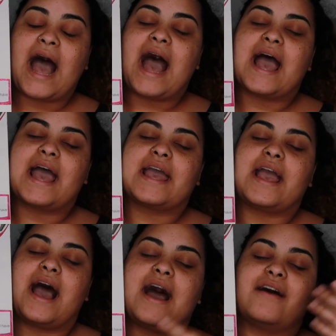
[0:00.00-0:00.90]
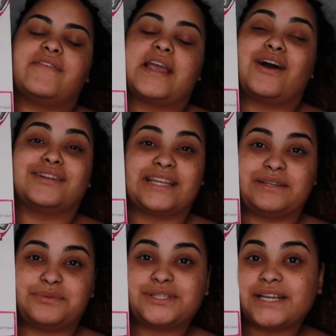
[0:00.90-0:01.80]
I have a
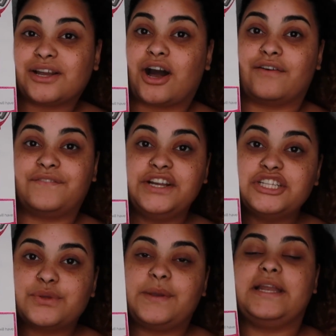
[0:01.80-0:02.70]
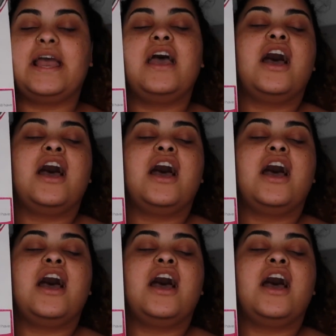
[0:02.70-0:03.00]
online boutique called Fierce Queen.